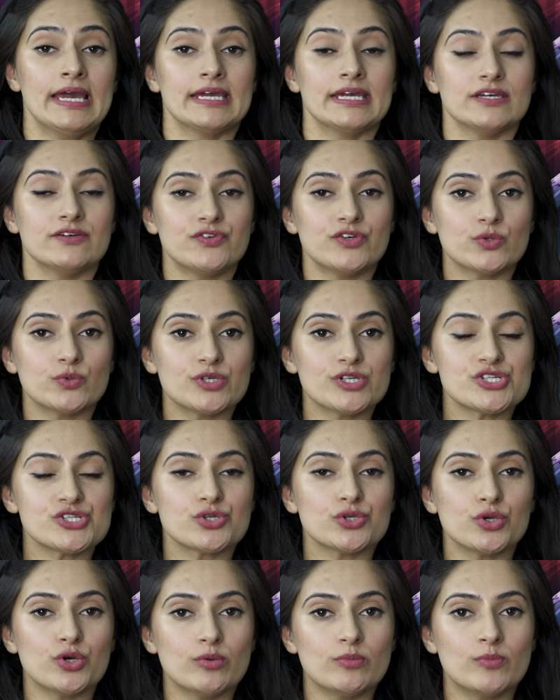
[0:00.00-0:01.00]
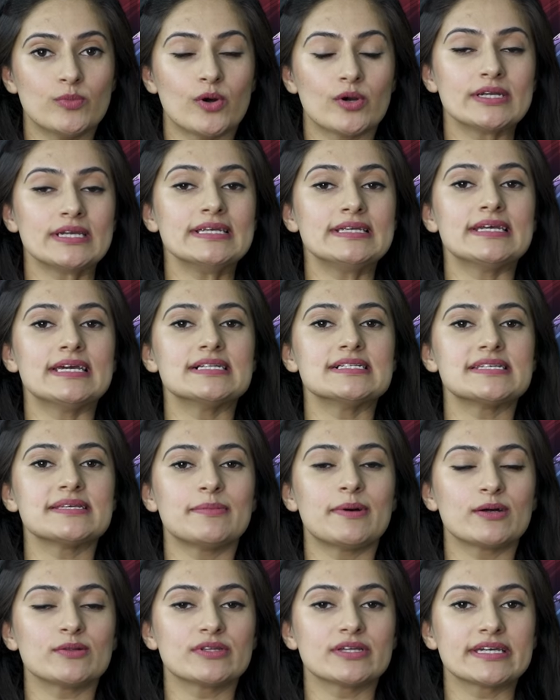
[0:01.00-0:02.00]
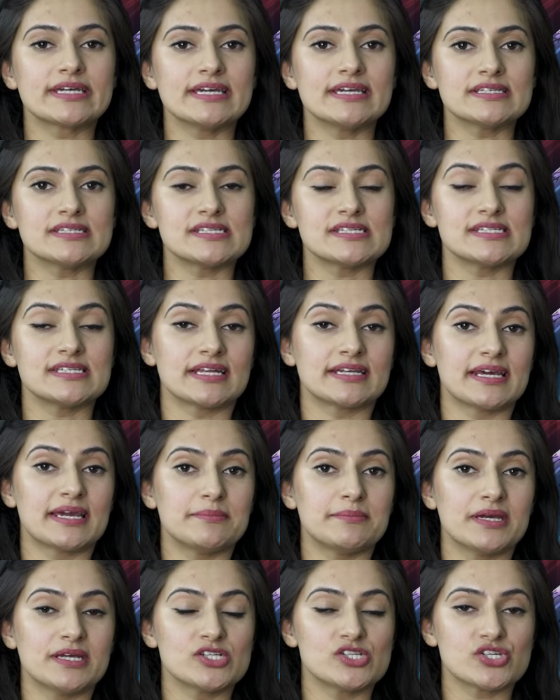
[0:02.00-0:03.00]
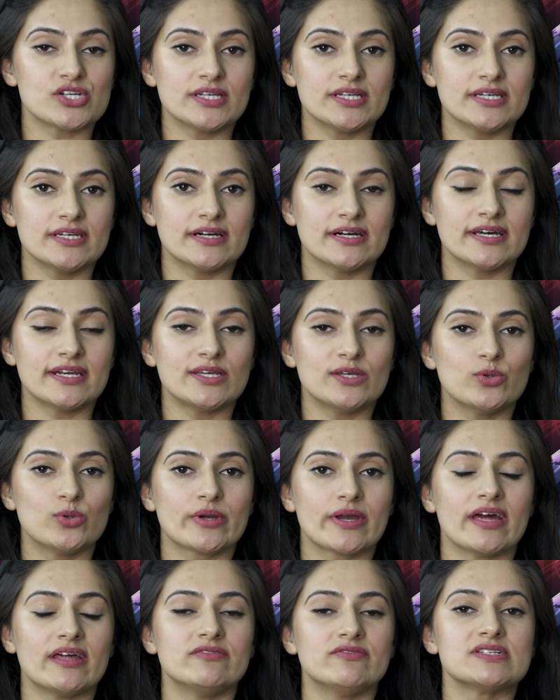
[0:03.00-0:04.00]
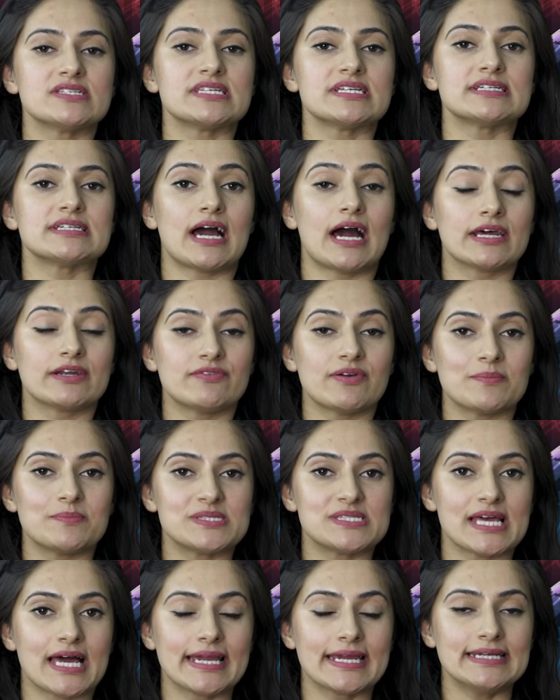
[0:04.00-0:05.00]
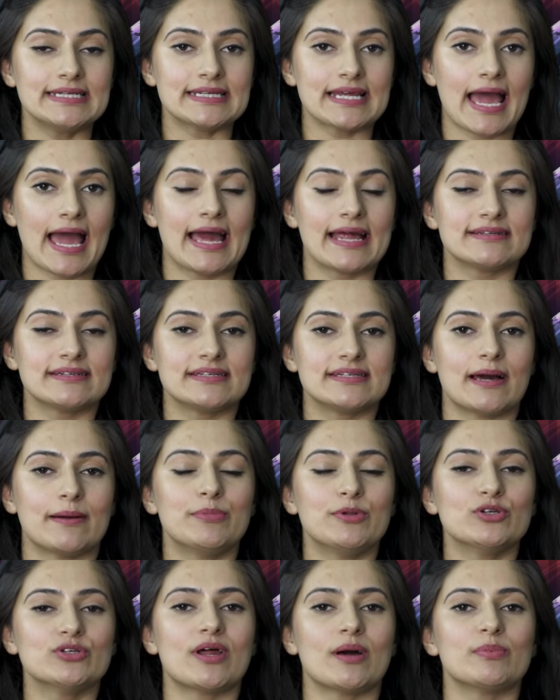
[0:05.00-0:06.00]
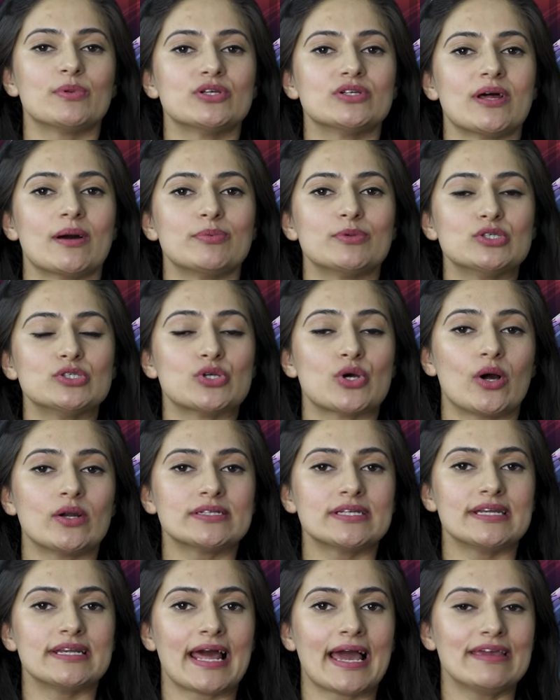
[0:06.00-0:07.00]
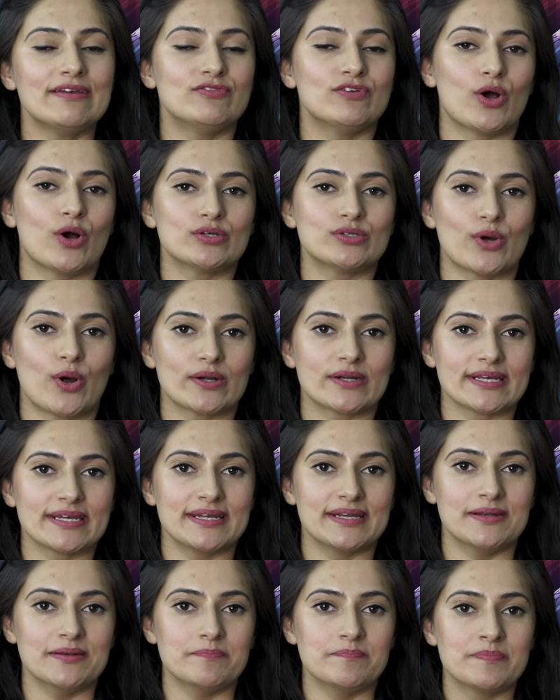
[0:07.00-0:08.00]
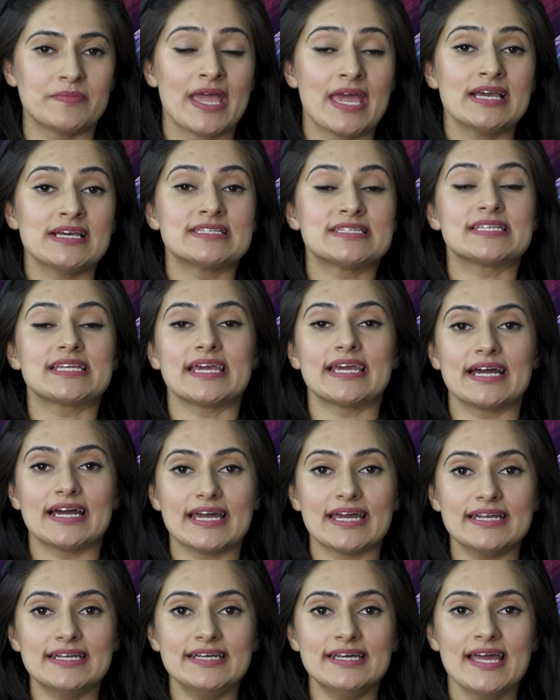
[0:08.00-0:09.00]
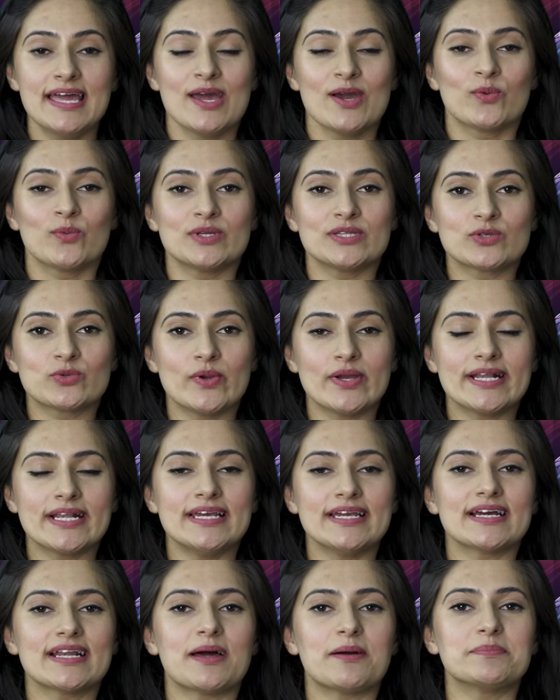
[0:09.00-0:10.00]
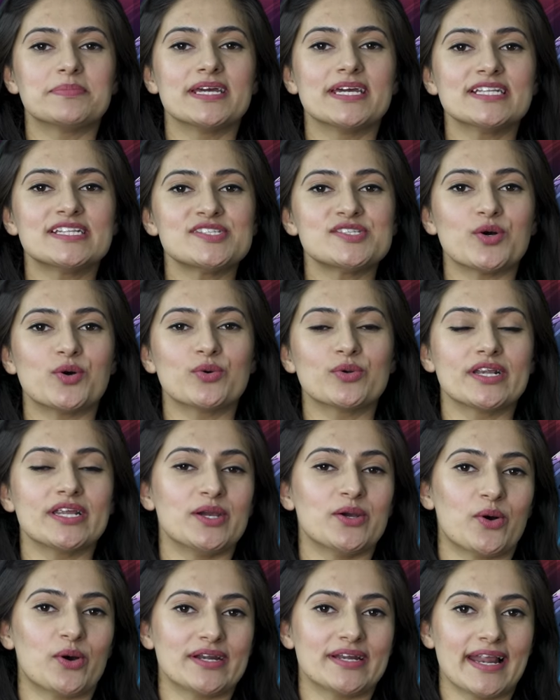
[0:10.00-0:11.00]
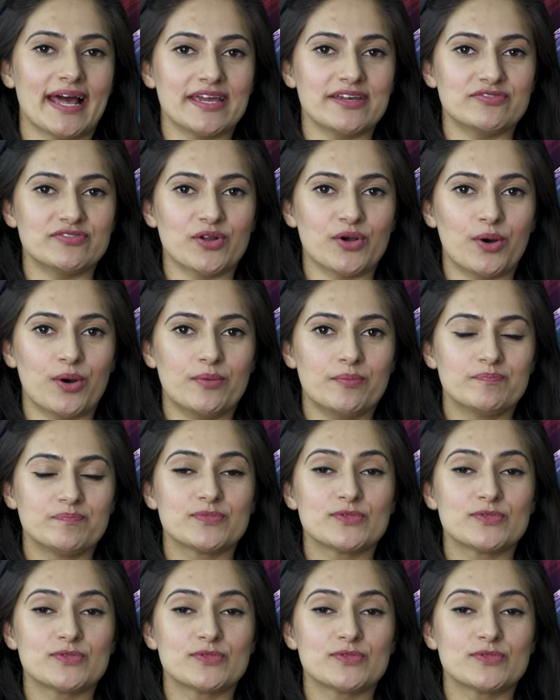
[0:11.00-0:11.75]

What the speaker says: If you wish to know more details about the cases that I mentioned here, you can visit our website at www.livelaw.in. Stay ahead with quick legal updates only on Live Law.